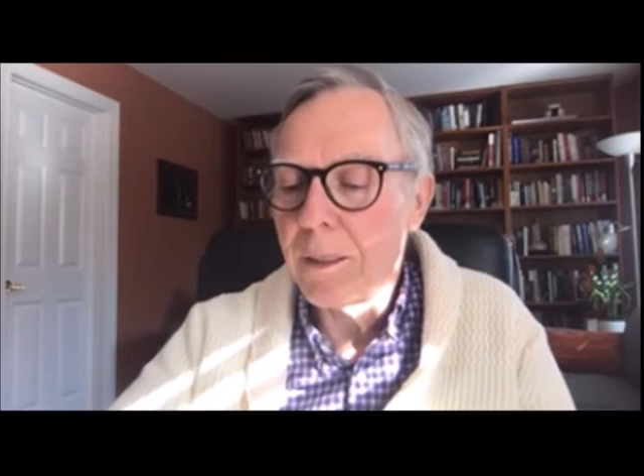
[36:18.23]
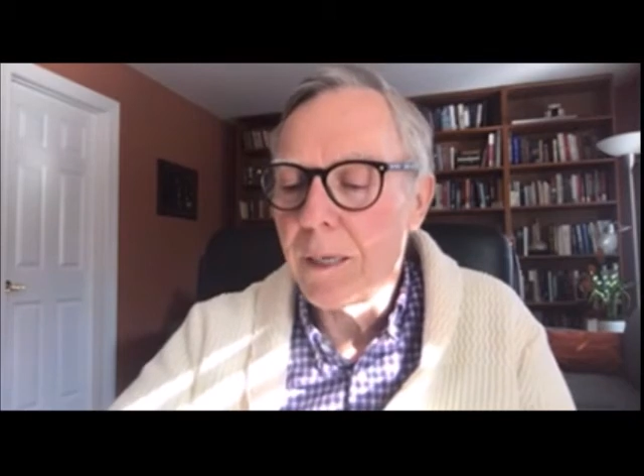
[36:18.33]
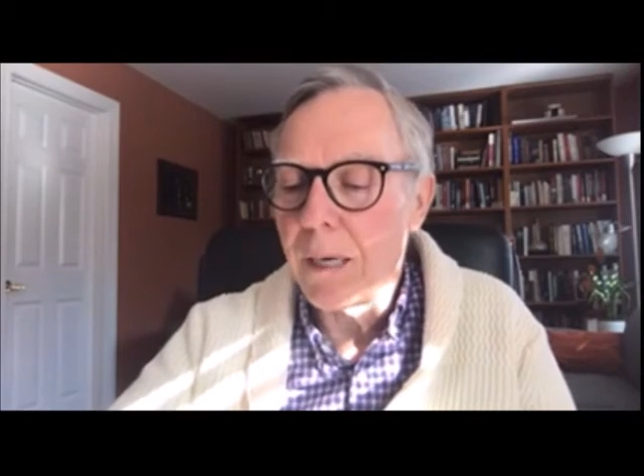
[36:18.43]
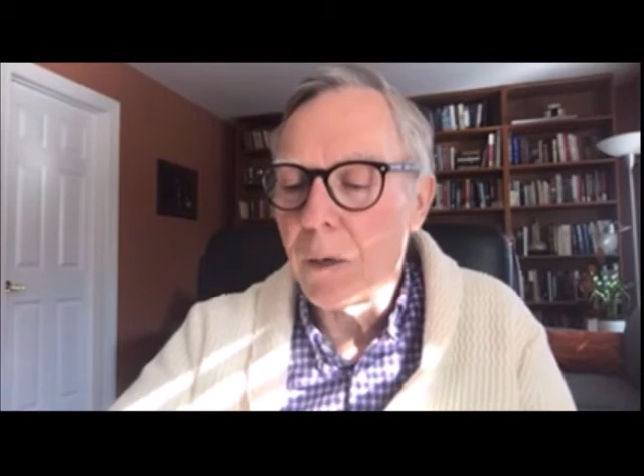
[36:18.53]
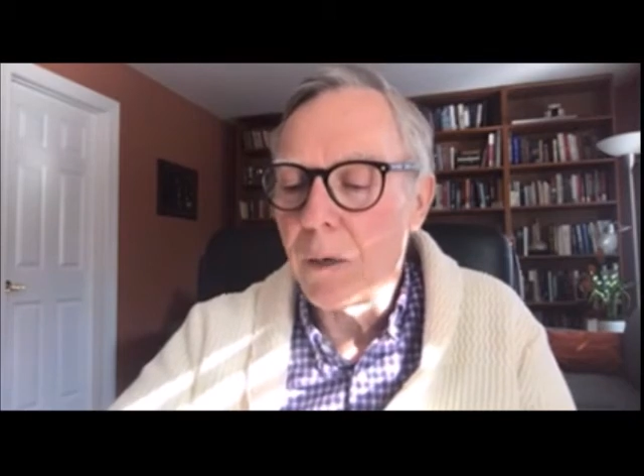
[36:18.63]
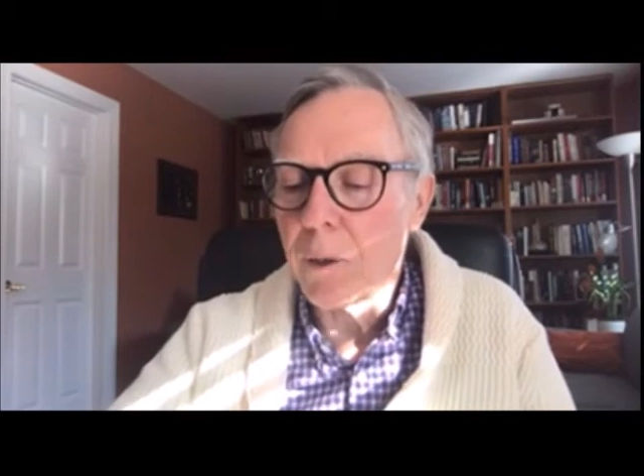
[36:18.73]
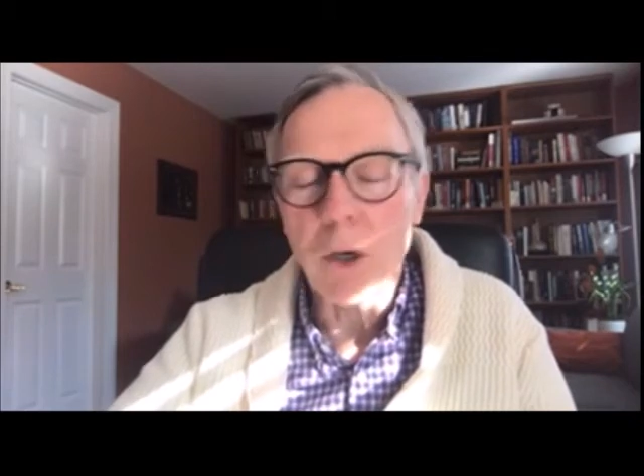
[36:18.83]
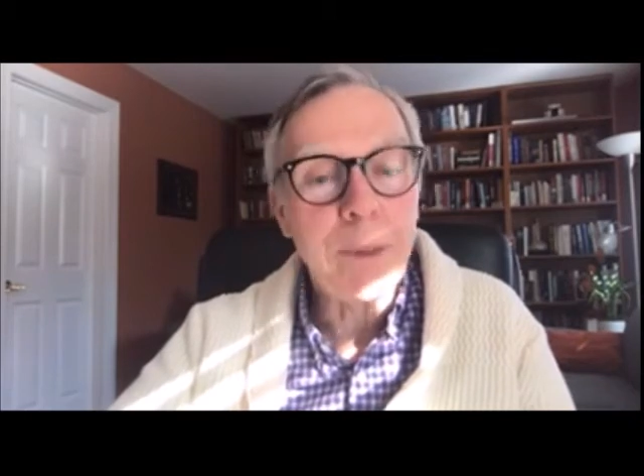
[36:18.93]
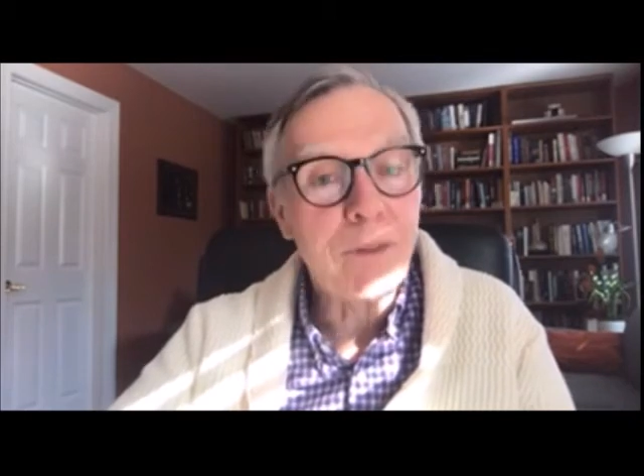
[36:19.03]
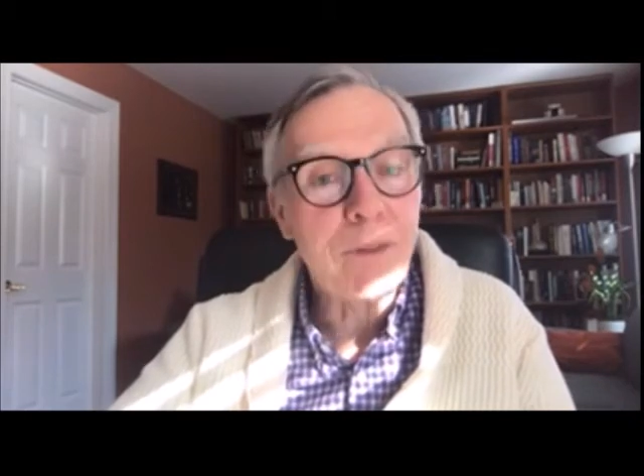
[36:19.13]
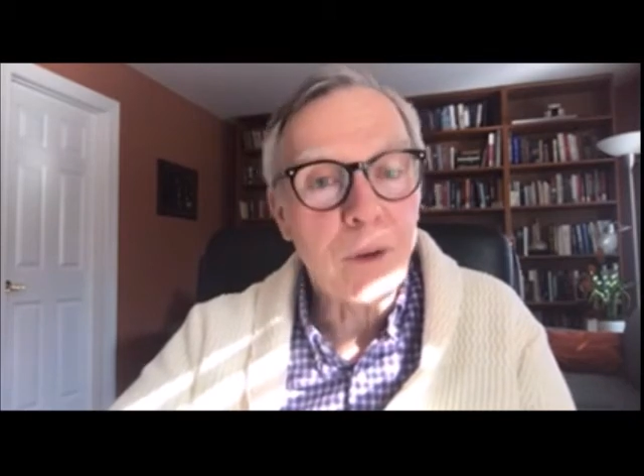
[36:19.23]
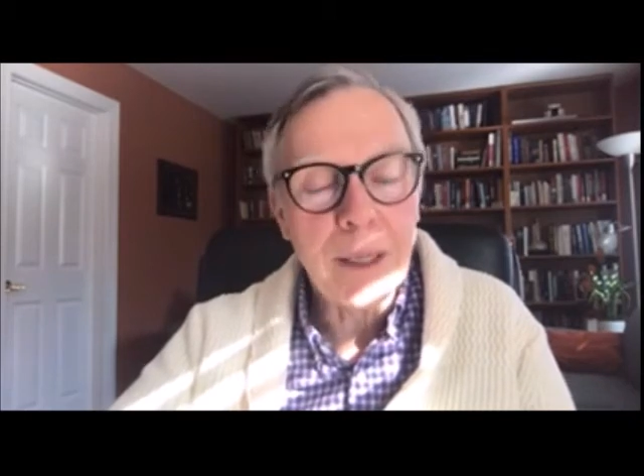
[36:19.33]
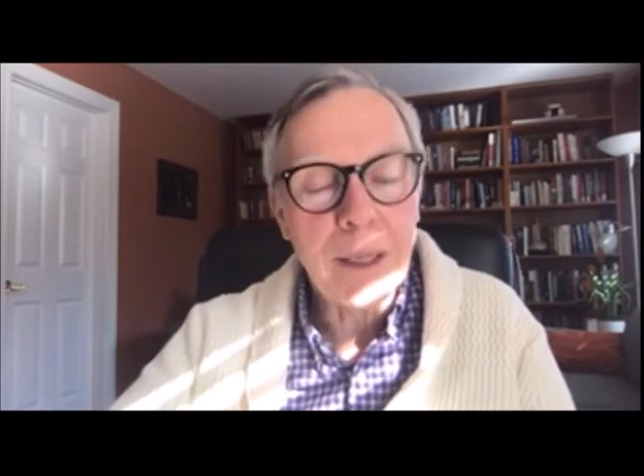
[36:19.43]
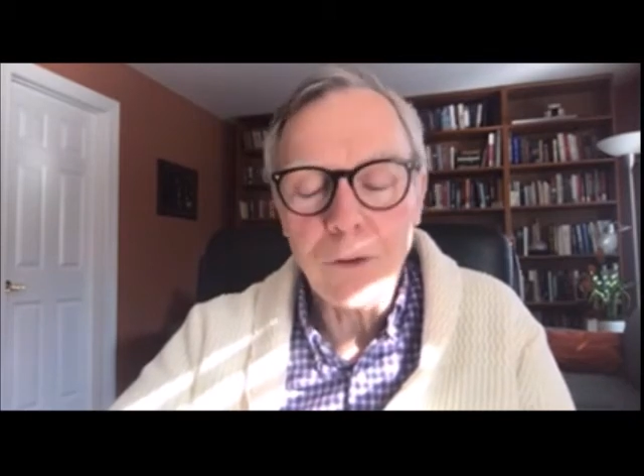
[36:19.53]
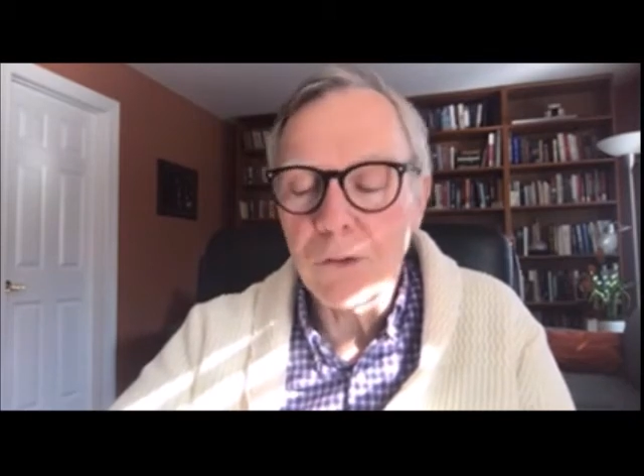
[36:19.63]
we're going to be
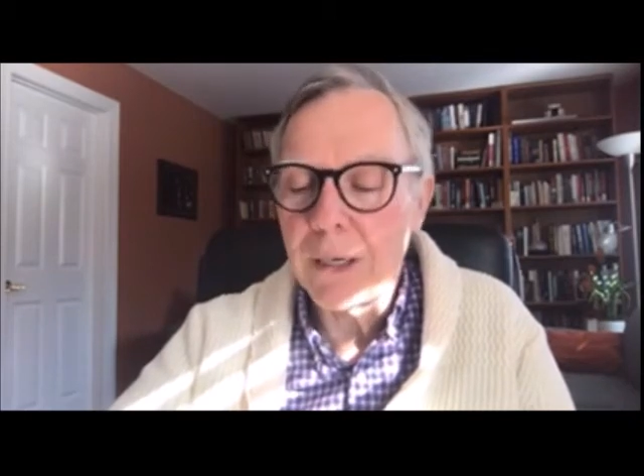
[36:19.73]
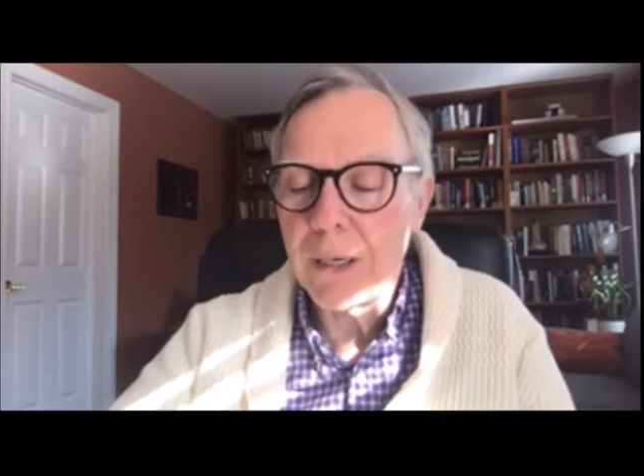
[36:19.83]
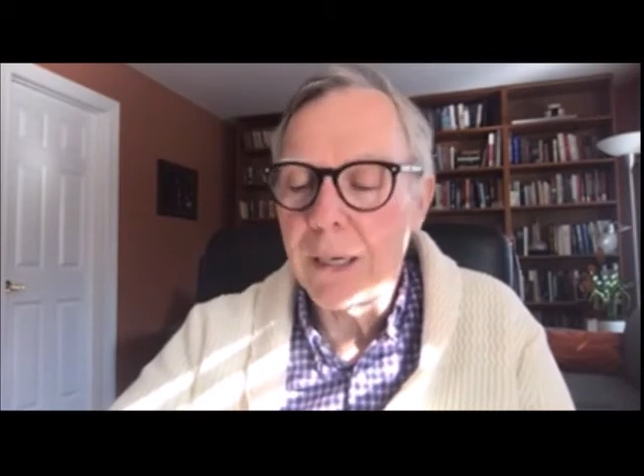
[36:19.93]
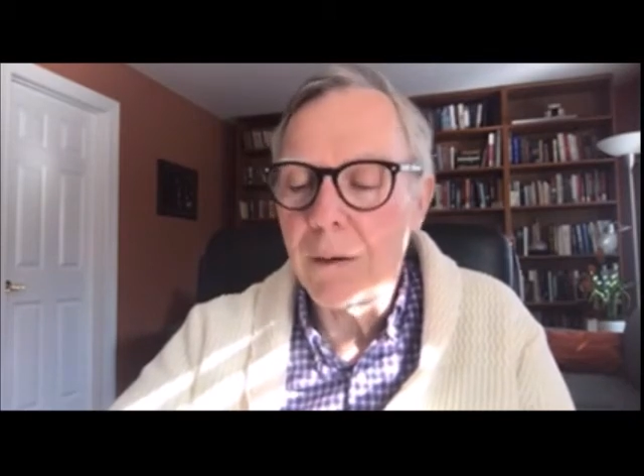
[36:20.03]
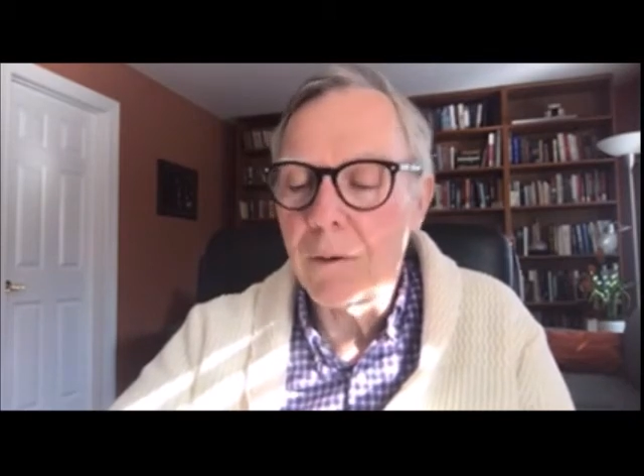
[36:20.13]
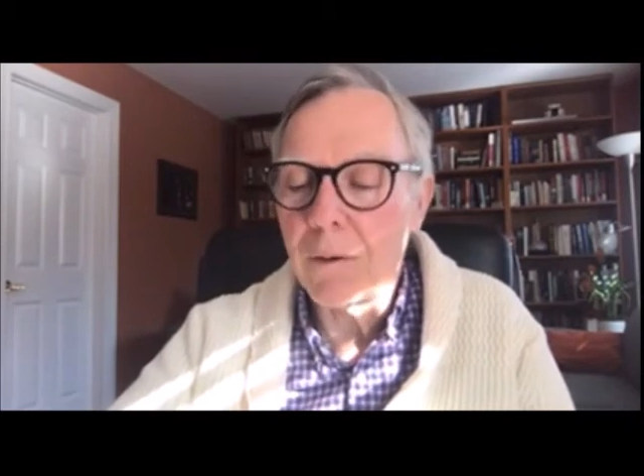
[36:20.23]
friends now,